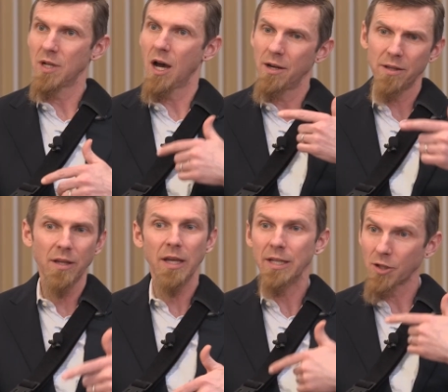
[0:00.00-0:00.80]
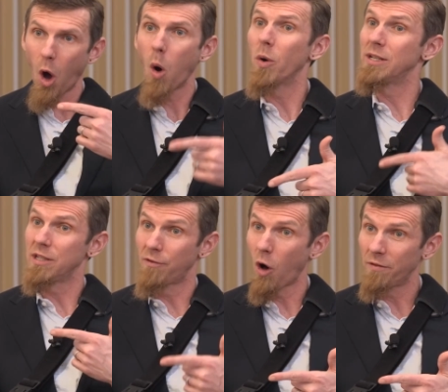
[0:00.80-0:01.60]
done. It's always
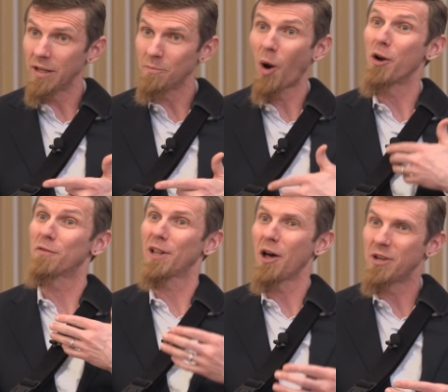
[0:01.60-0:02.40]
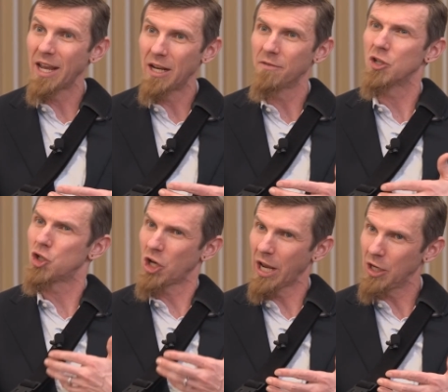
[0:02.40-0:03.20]
evolving. Part of cloud native is
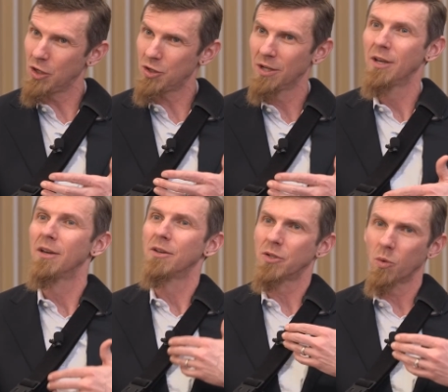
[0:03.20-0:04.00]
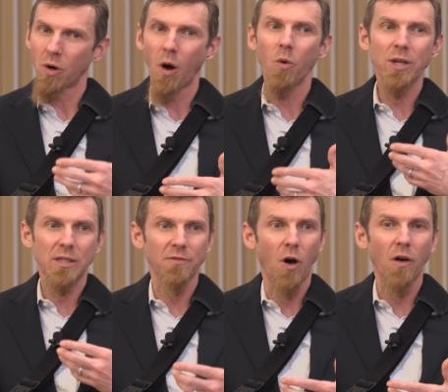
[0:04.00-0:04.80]
change. So we're
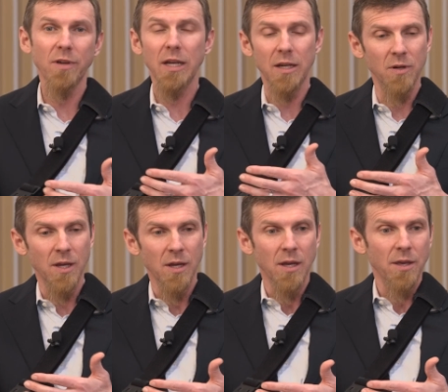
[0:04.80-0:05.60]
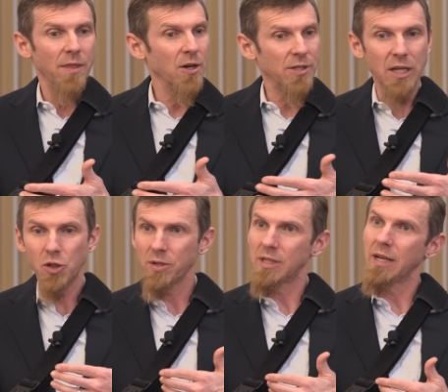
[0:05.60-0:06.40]
always evolving, and there's
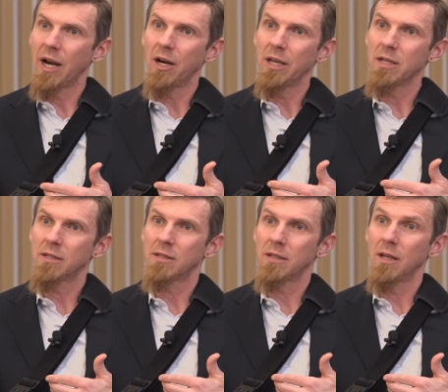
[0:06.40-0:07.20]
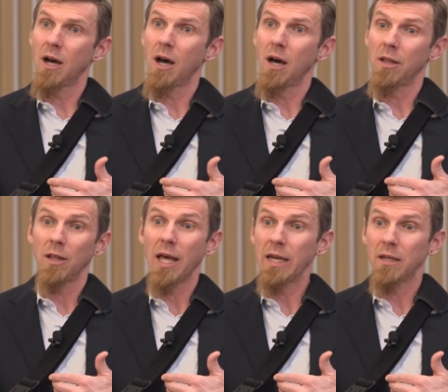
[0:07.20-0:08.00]
interesting areas uh,
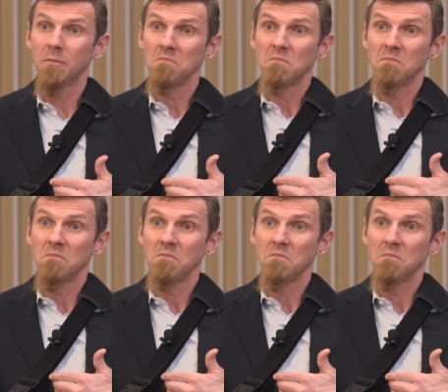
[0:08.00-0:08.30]
like